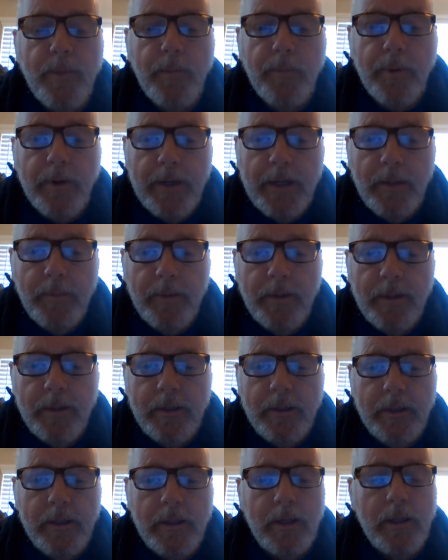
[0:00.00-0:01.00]
pray about
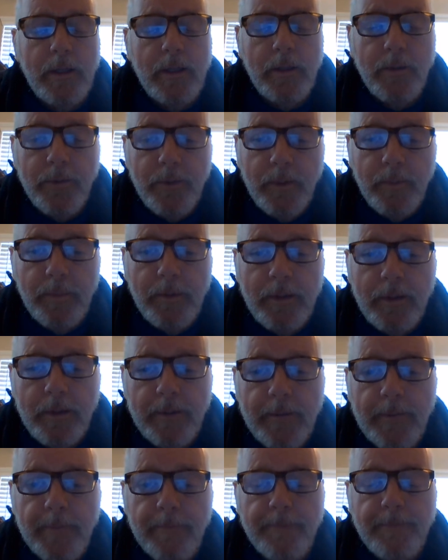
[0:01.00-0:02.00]
it, learn about
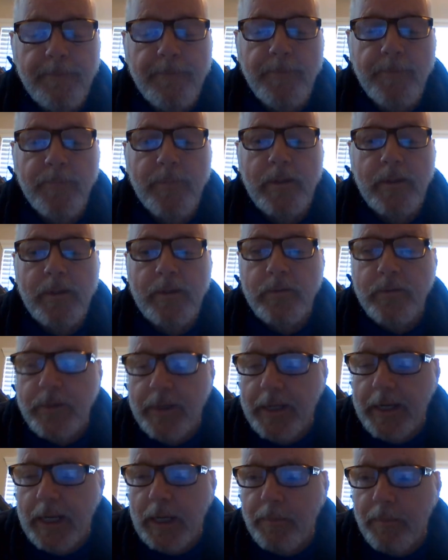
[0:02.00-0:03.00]
it,
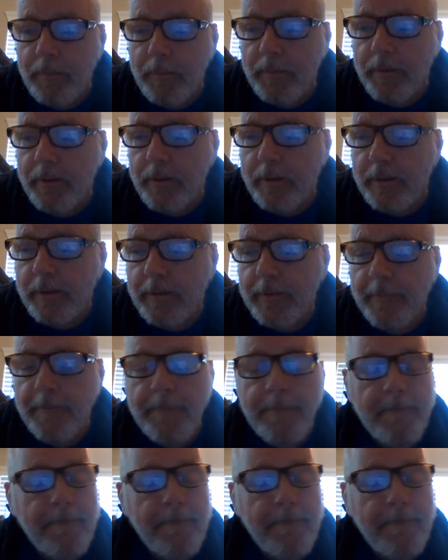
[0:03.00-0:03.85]
seek Him about it,